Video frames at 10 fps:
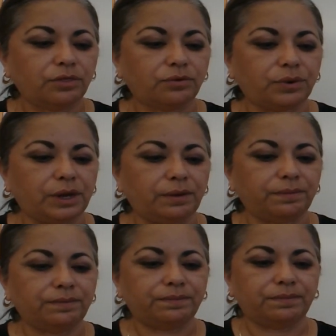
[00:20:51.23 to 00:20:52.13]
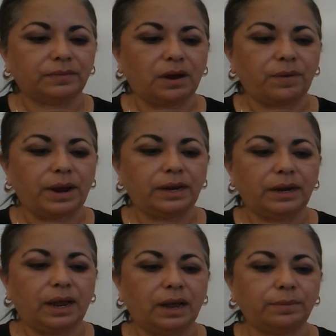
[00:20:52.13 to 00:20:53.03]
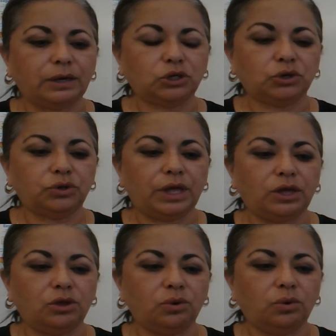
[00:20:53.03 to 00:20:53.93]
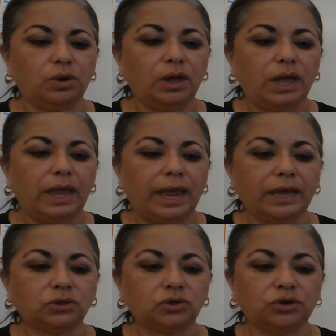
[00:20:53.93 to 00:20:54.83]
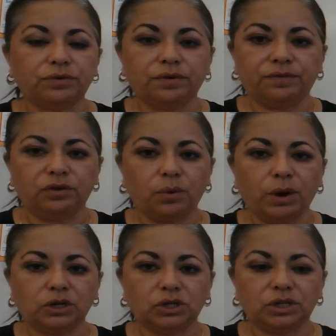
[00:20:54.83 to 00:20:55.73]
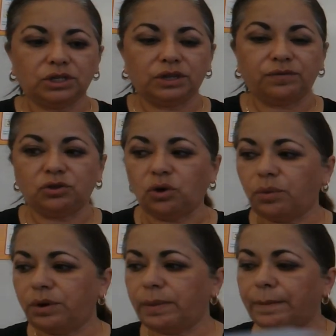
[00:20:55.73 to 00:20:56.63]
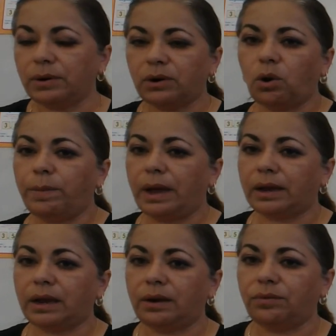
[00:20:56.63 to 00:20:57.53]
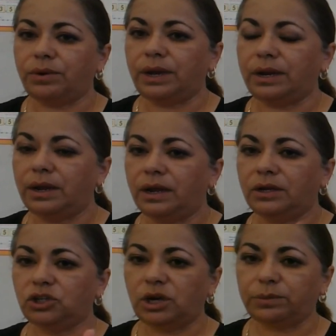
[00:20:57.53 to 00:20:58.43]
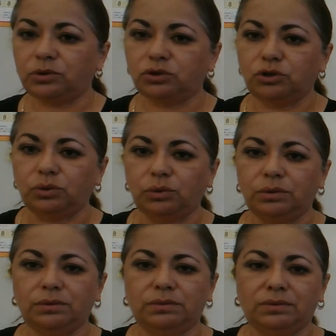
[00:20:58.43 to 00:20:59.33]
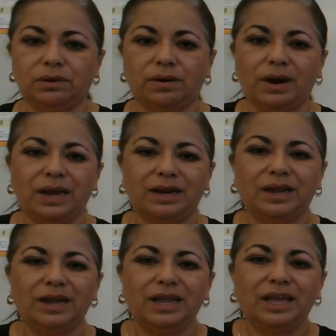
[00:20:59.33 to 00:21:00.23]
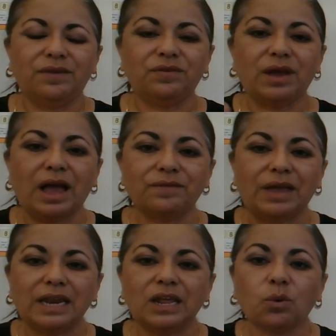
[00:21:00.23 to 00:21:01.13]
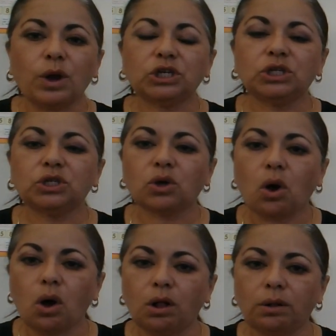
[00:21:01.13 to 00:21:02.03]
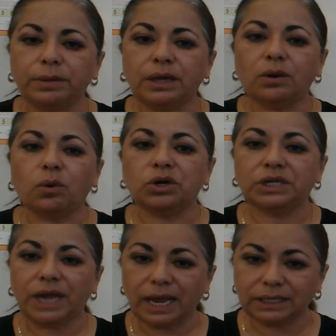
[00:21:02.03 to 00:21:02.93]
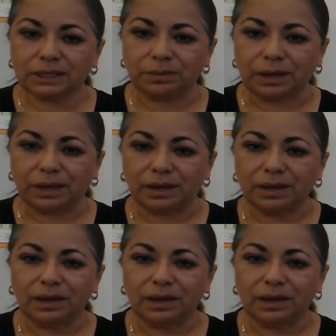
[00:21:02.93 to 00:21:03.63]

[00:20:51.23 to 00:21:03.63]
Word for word: three. All right, and make sure that you answer your review questions. If you don't remember, go back and read chapter two. All right, if you have any questions, call me or text me.